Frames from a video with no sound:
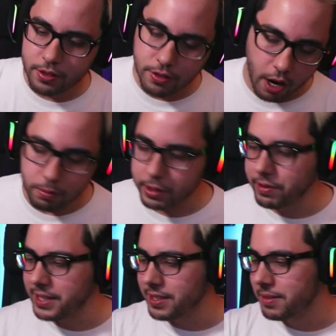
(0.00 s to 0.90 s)
No
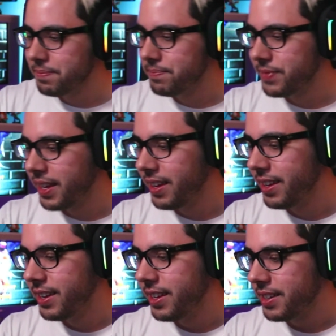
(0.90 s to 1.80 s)
regrets.
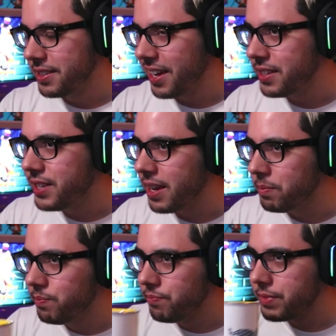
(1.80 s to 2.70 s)
God damn.
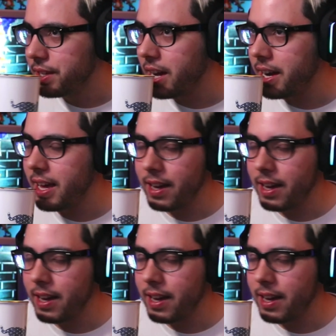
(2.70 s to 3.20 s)
You gotta